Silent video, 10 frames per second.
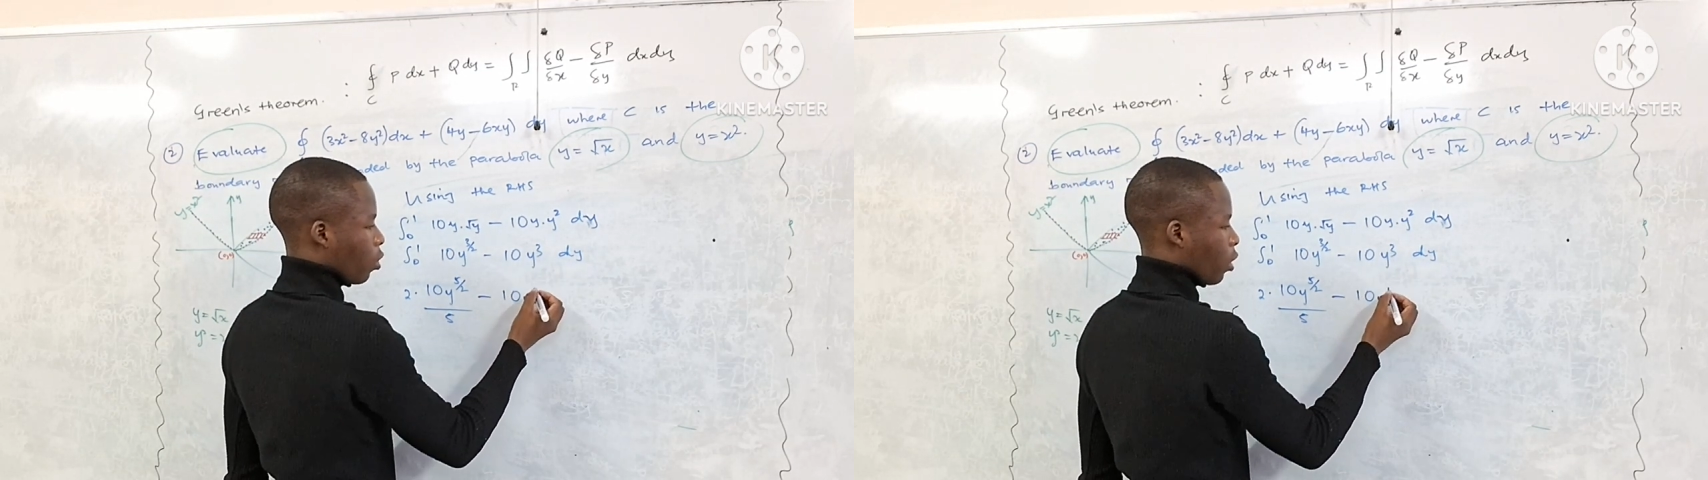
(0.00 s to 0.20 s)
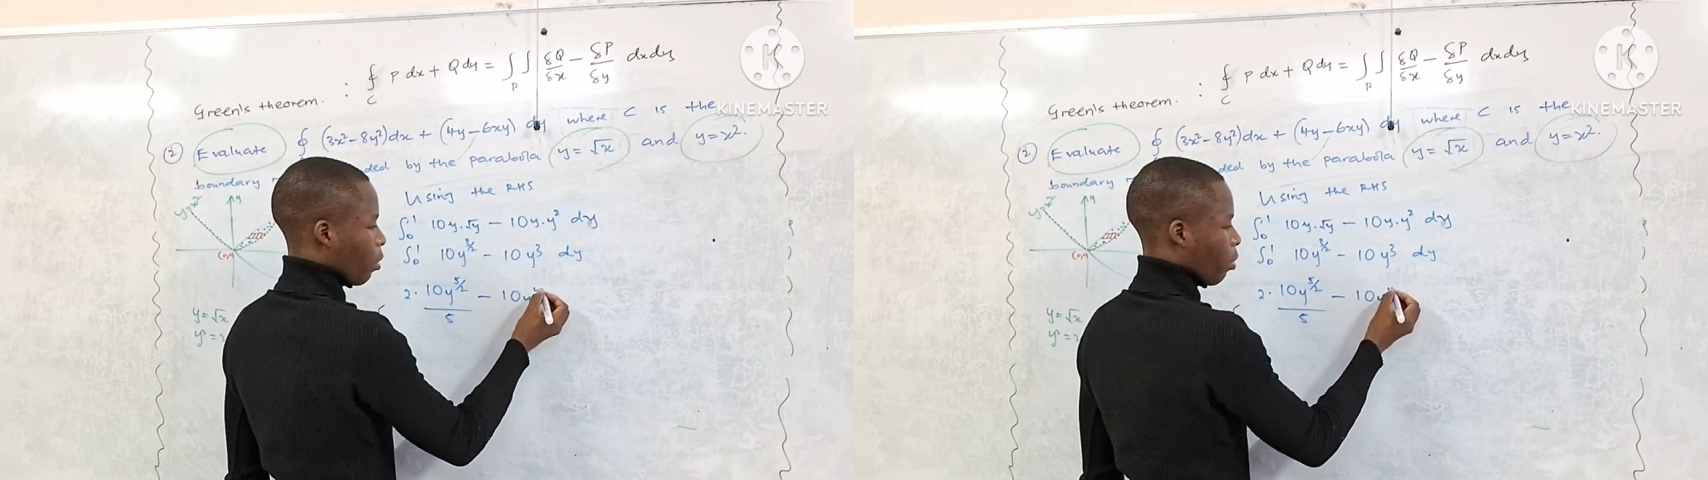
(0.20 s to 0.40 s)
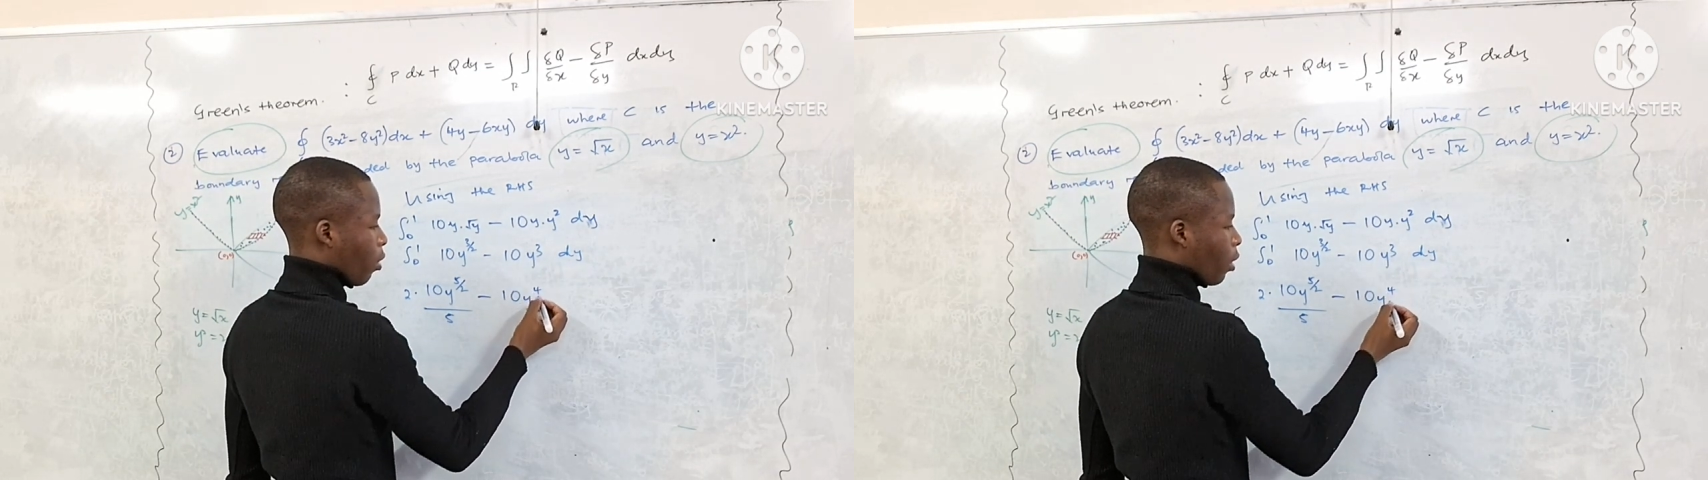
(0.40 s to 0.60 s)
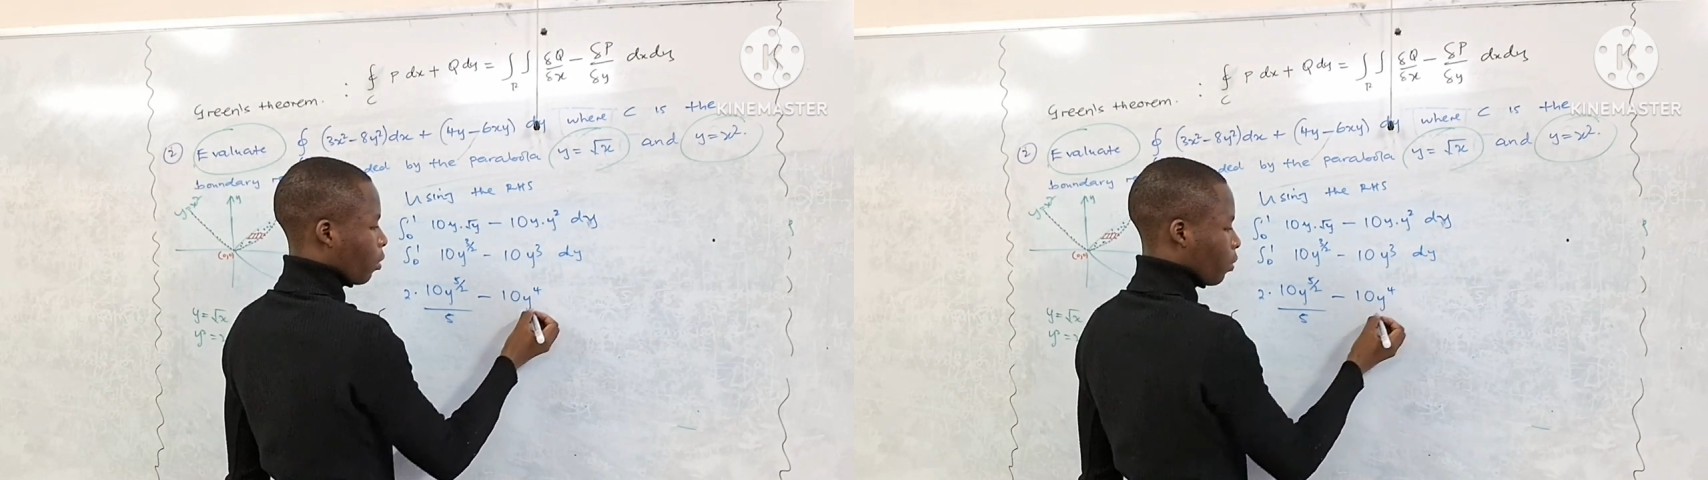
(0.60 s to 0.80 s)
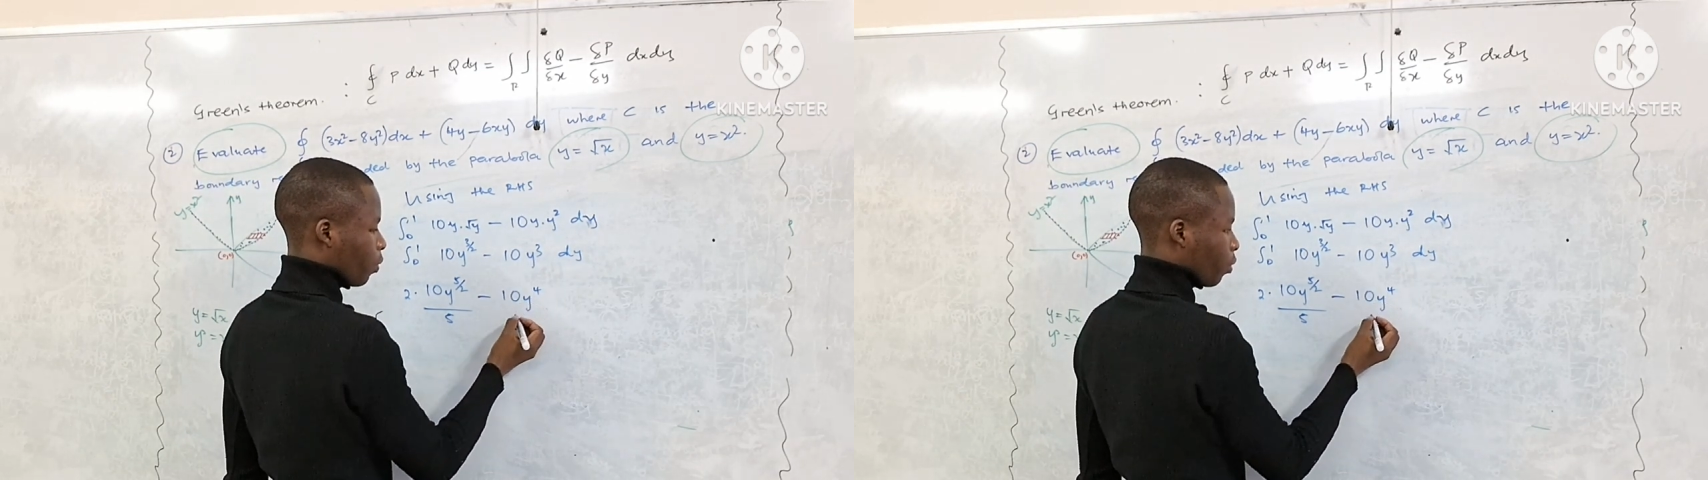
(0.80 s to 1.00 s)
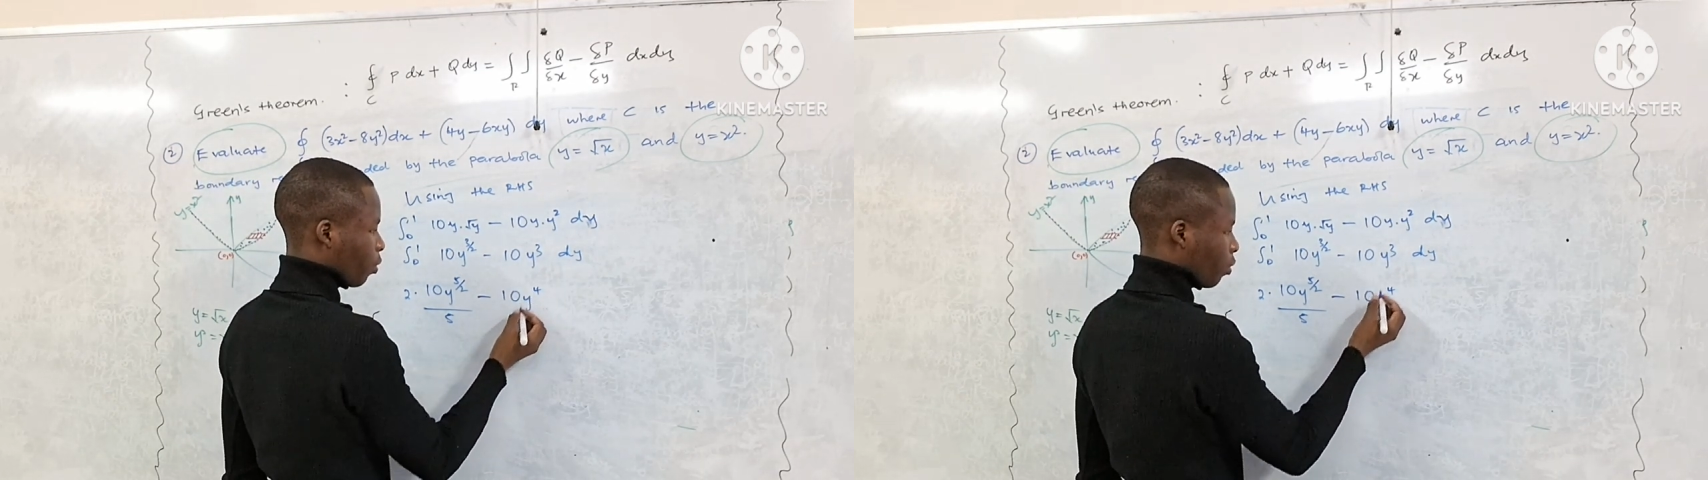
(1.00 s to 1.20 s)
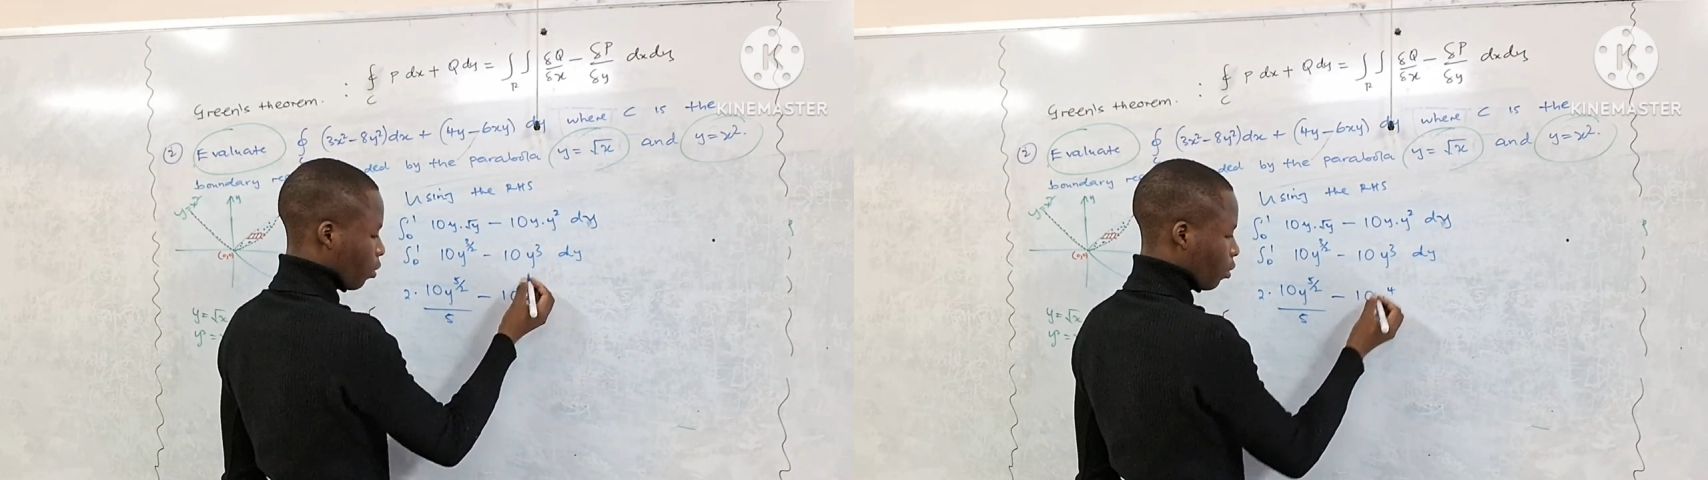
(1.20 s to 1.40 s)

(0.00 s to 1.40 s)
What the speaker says: to the power